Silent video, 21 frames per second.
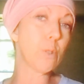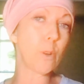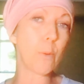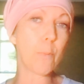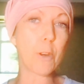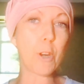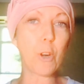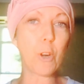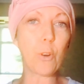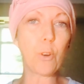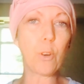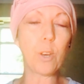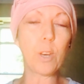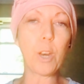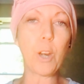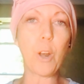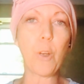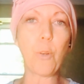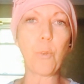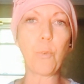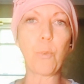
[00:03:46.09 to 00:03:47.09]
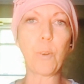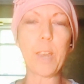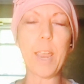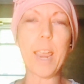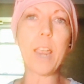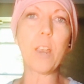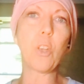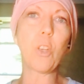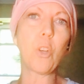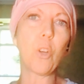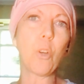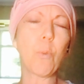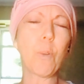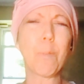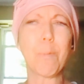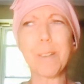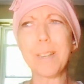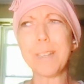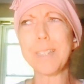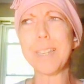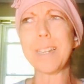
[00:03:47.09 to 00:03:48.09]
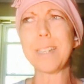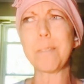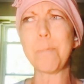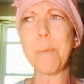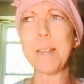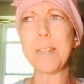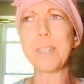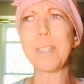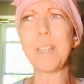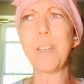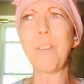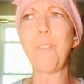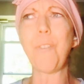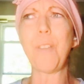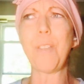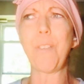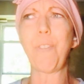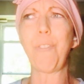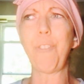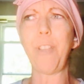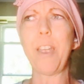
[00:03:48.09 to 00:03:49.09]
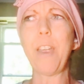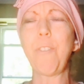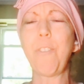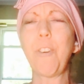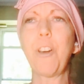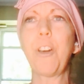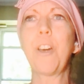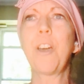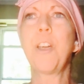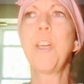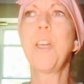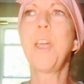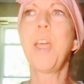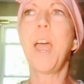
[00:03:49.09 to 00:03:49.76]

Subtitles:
I mean, can cook with it. It's expensive and the flavor.